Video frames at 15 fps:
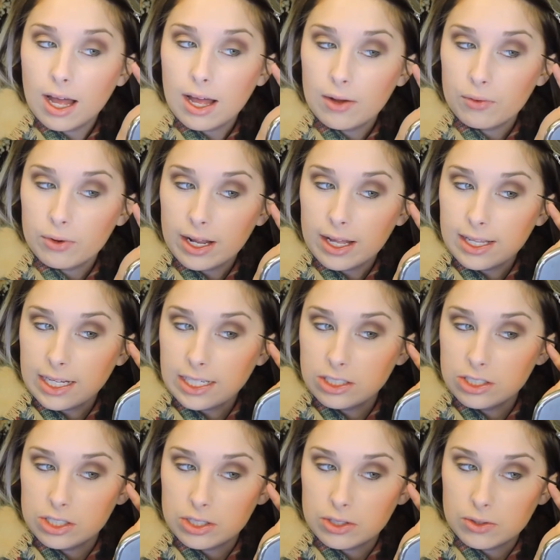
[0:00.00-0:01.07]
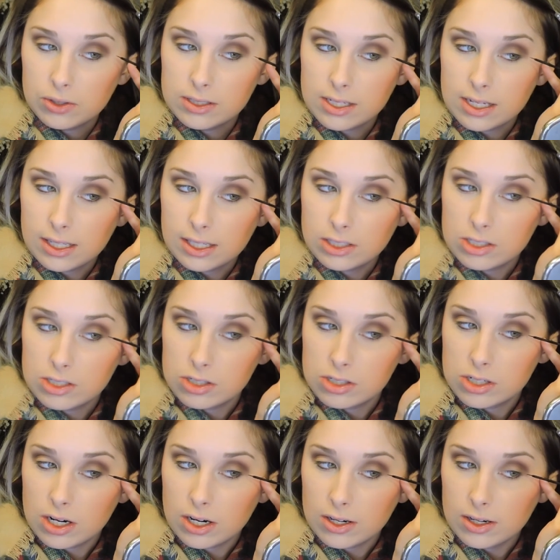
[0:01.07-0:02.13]
what I like to do is I like to
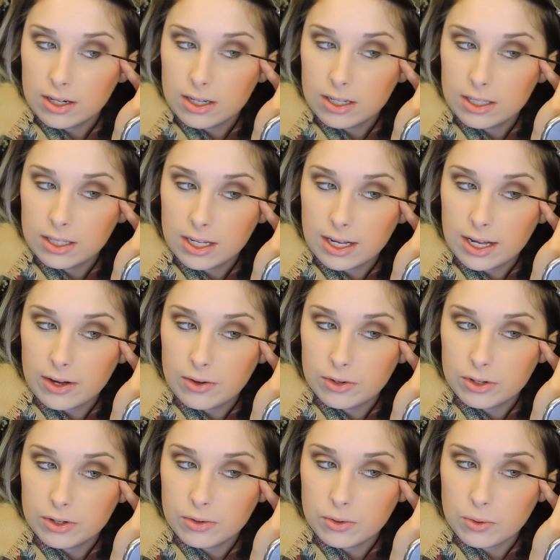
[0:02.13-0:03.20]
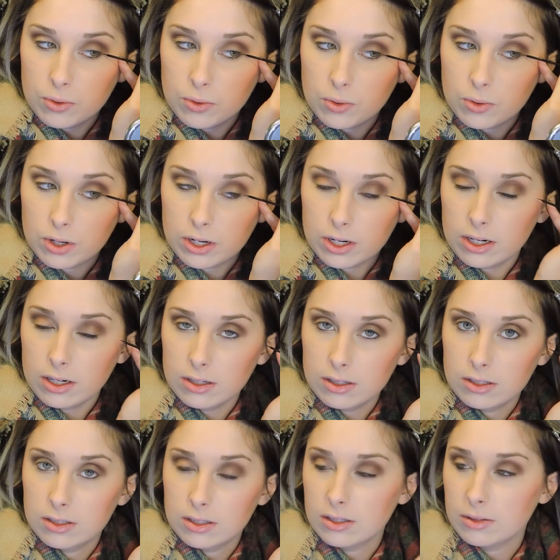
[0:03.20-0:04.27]
start on the outer corner.
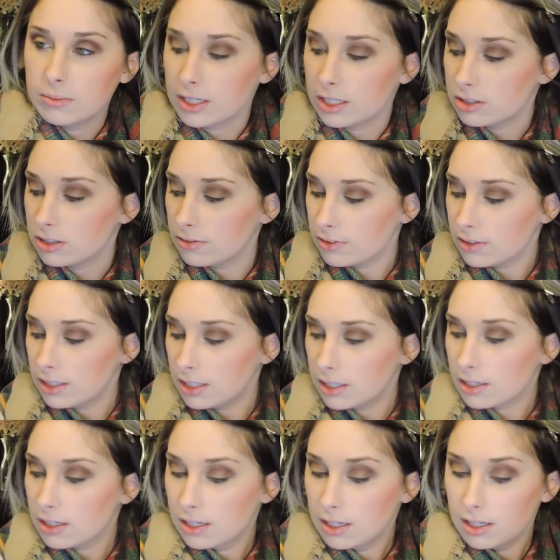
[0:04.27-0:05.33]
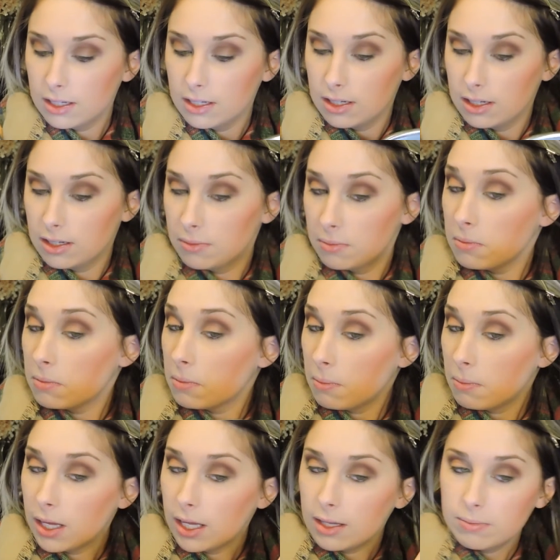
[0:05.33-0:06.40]
Oh my gosh, I feel like
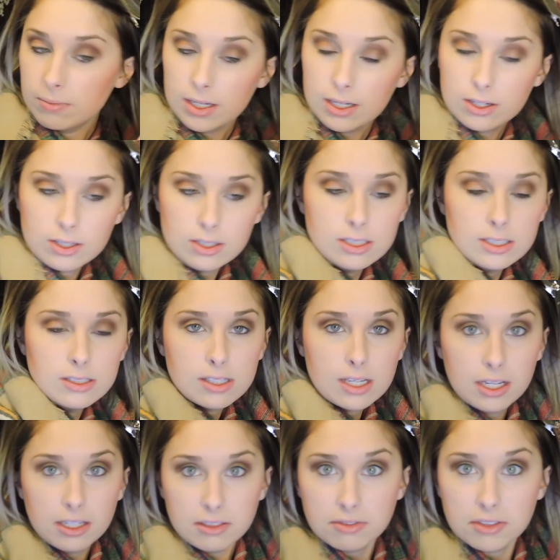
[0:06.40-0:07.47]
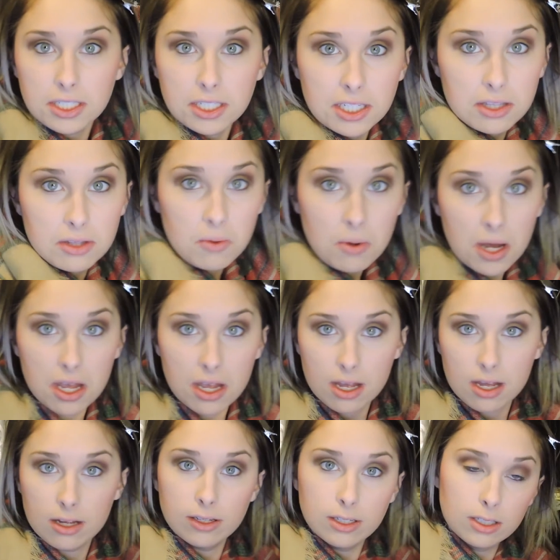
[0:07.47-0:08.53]
my mirror is kind of getting in the way.
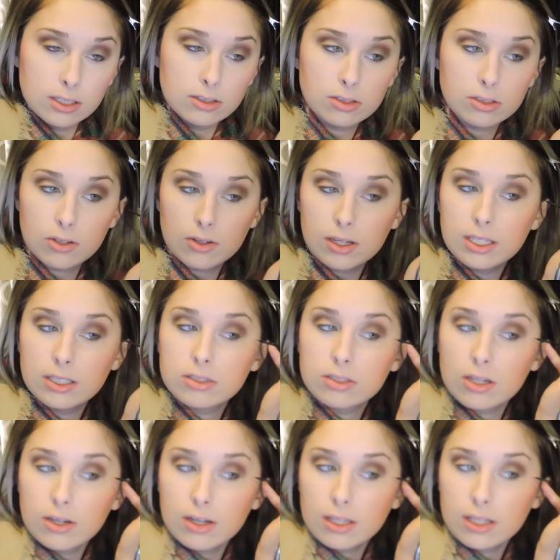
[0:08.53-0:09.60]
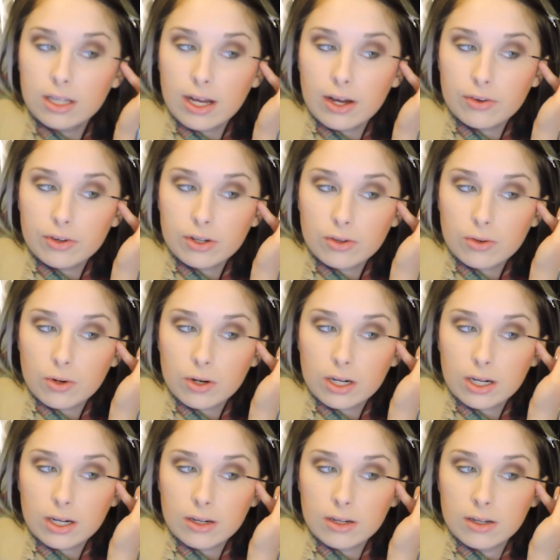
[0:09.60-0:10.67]
So I start on the outer
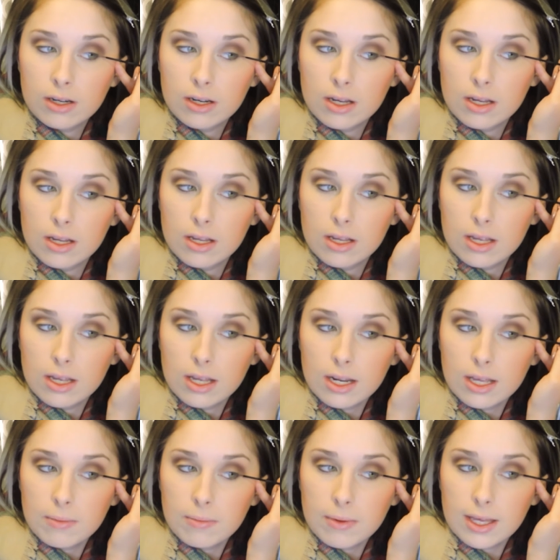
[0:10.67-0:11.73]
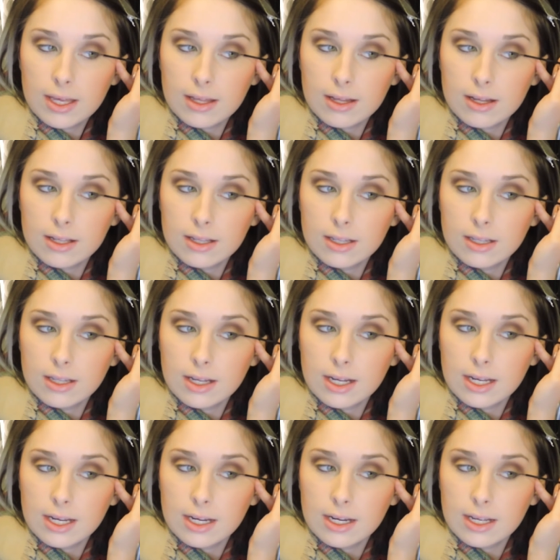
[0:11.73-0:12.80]
corner and I make a
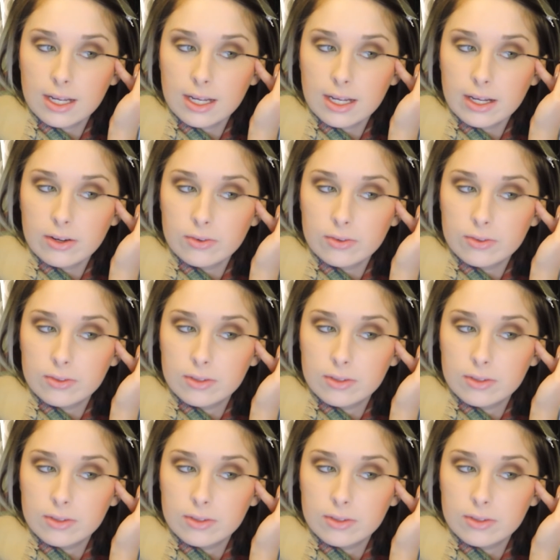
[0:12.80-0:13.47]
line out.